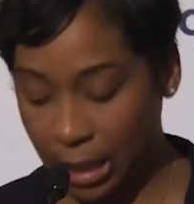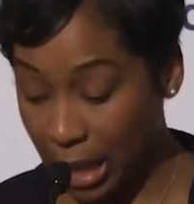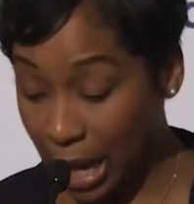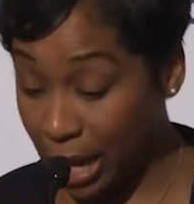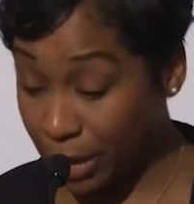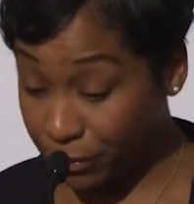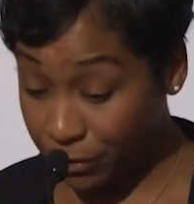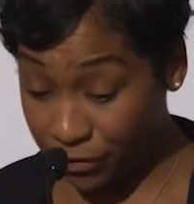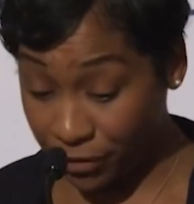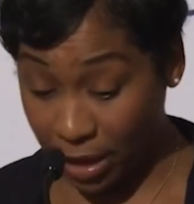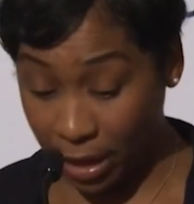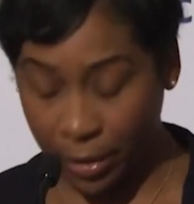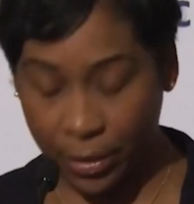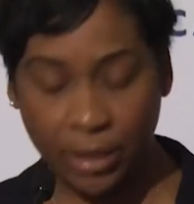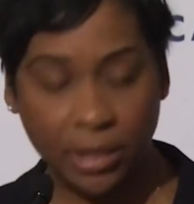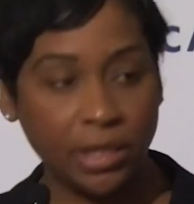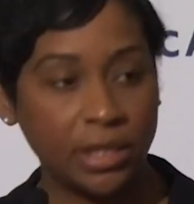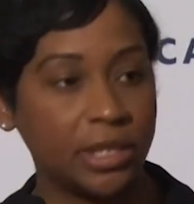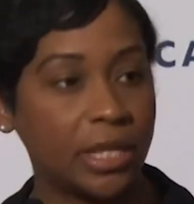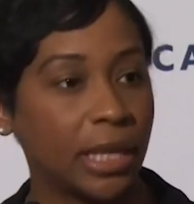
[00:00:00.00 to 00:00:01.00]
unfair and
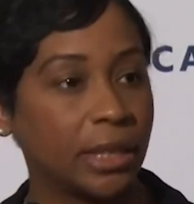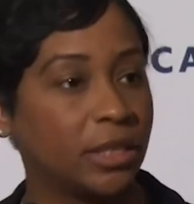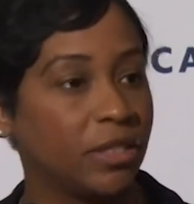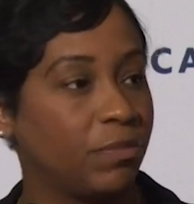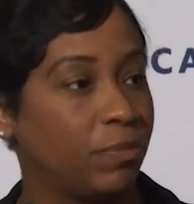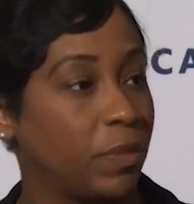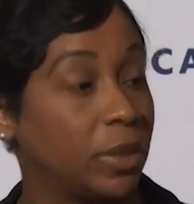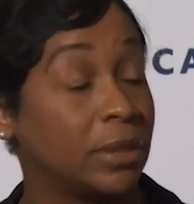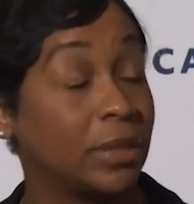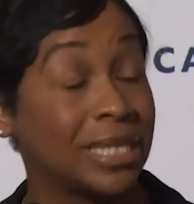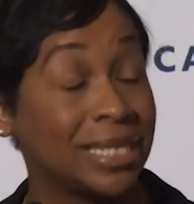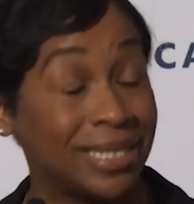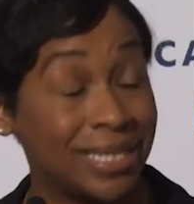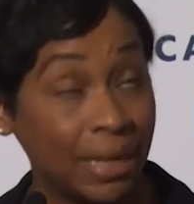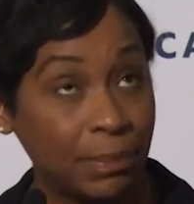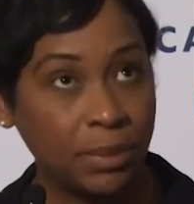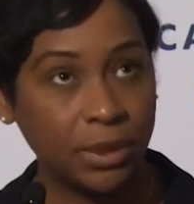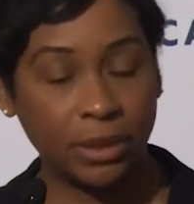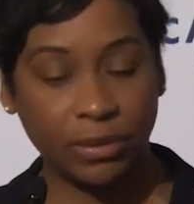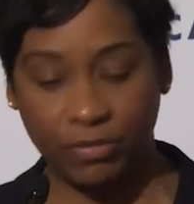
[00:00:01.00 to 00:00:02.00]

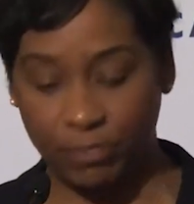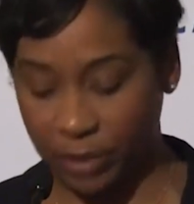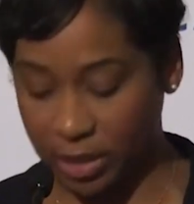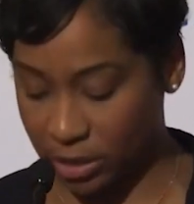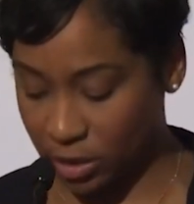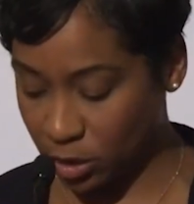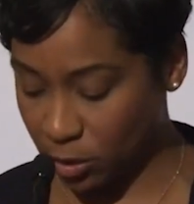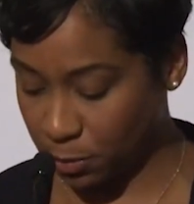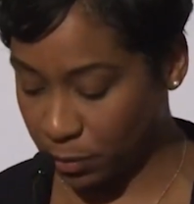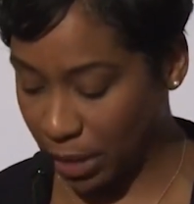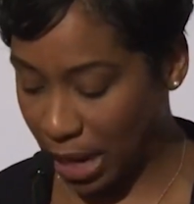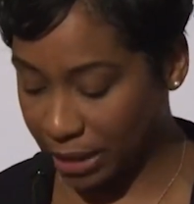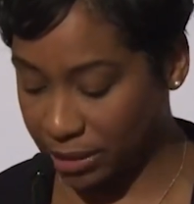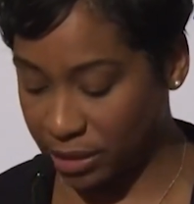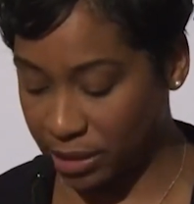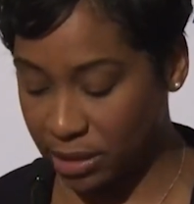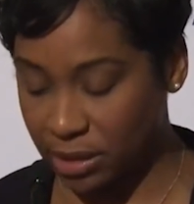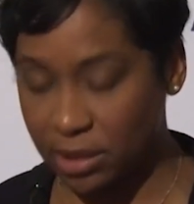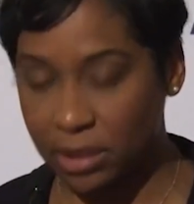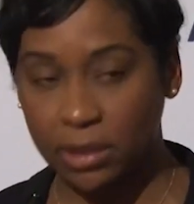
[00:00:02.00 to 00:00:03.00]
deceptive business
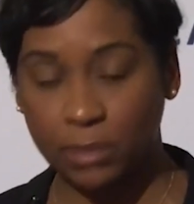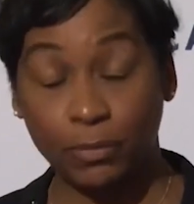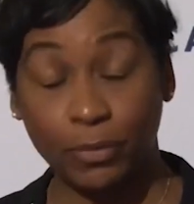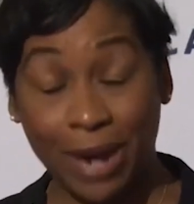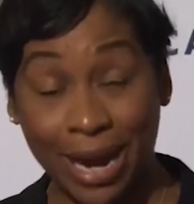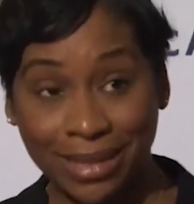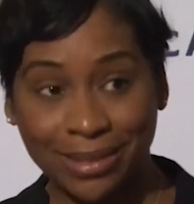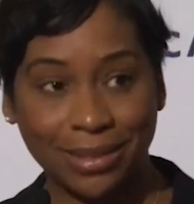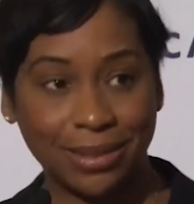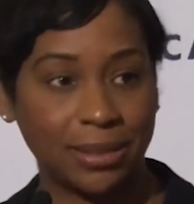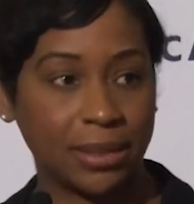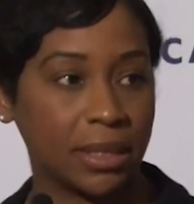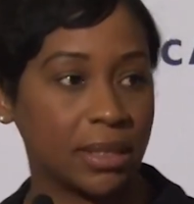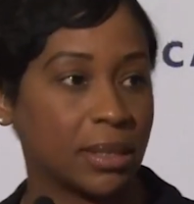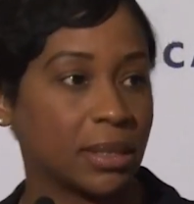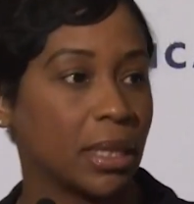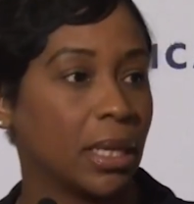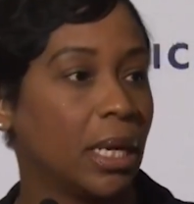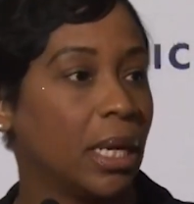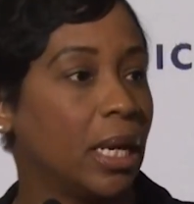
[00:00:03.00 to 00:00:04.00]

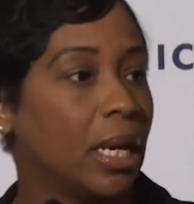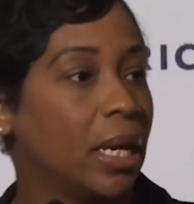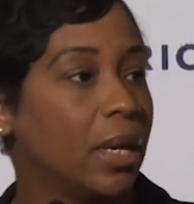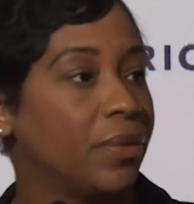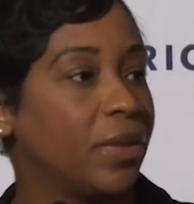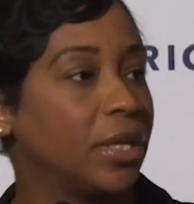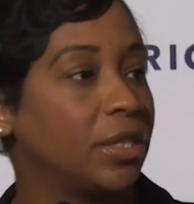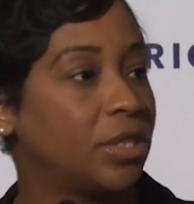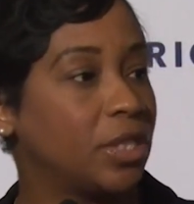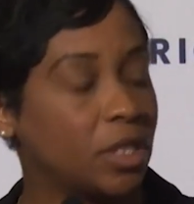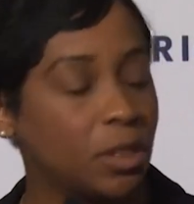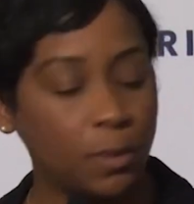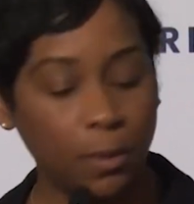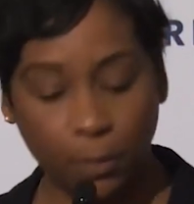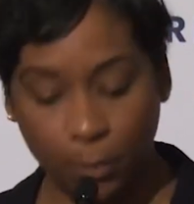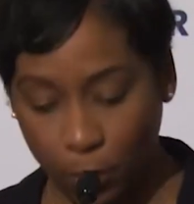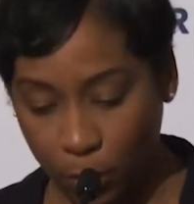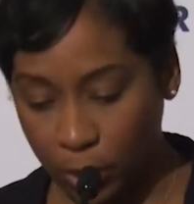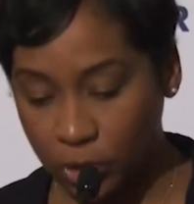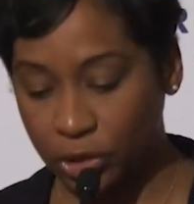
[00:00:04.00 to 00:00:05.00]
practices that
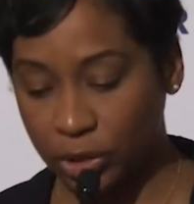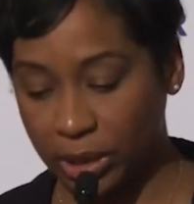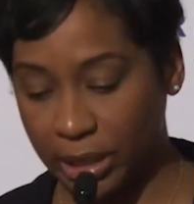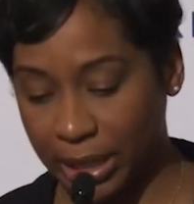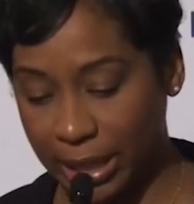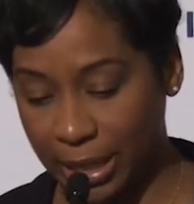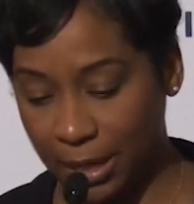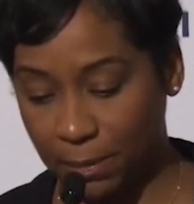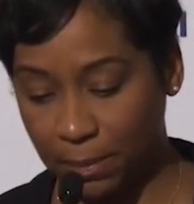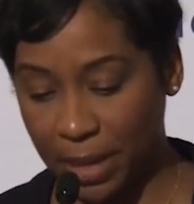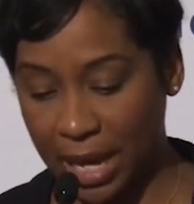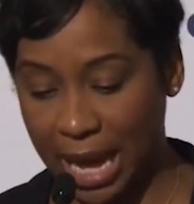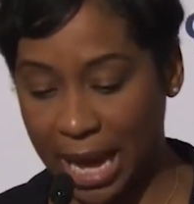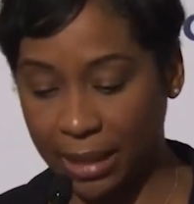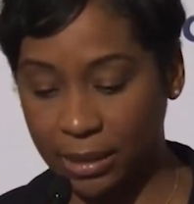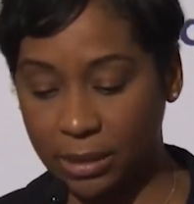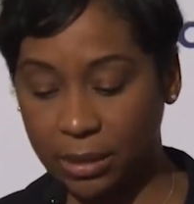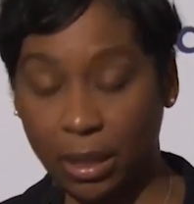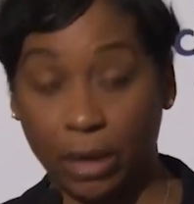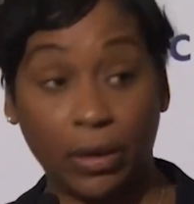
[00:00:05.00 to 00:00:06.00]
disproportionately
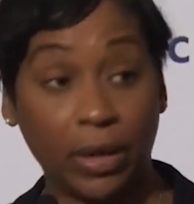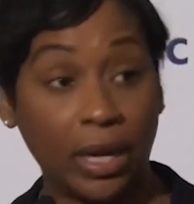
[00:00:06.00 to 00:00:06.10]
impact our